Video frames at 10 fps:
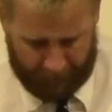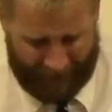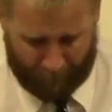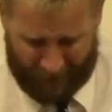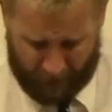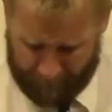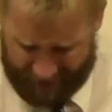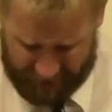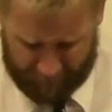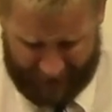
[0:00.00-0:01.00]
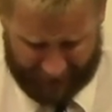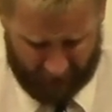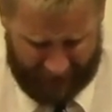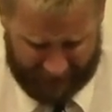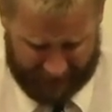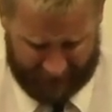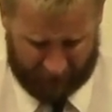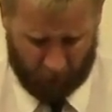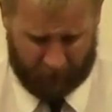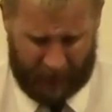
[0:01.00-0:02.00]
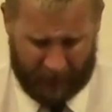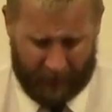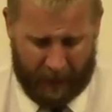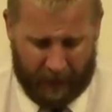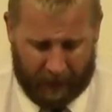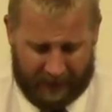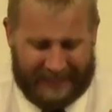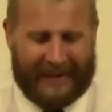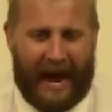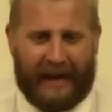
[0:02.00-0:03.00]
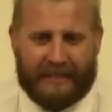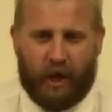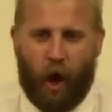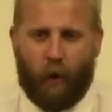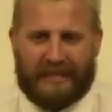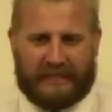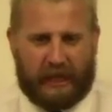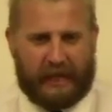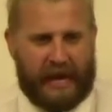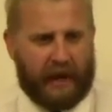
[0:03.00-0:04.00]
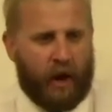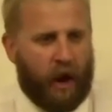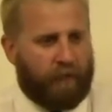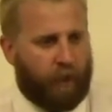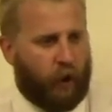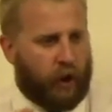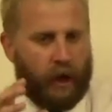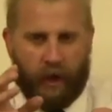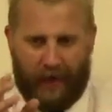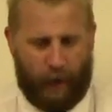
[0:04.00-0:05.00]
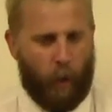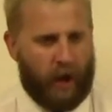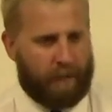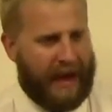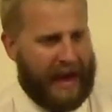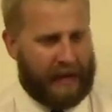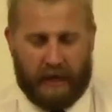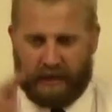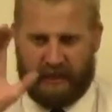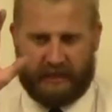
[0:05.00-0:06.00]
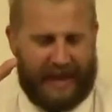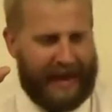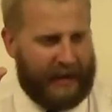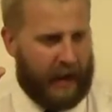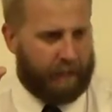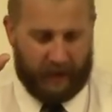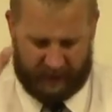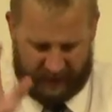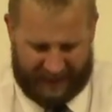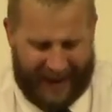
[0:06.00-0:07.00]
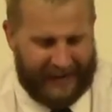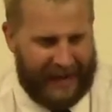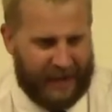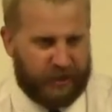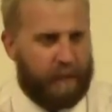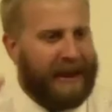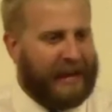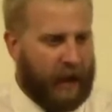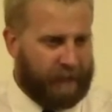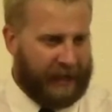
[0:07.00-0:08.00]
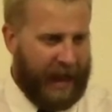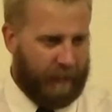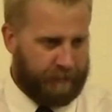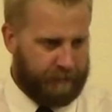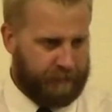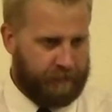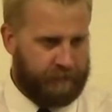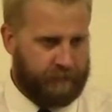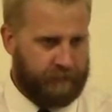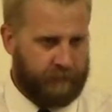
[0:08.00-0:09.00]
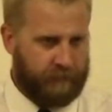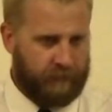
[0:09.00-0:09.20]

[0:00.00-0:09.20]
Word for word: I recompense upon their head, saith the Lord God. See, God is always looking for that one man to stand up, to stand in head, to make up the gap. Amen.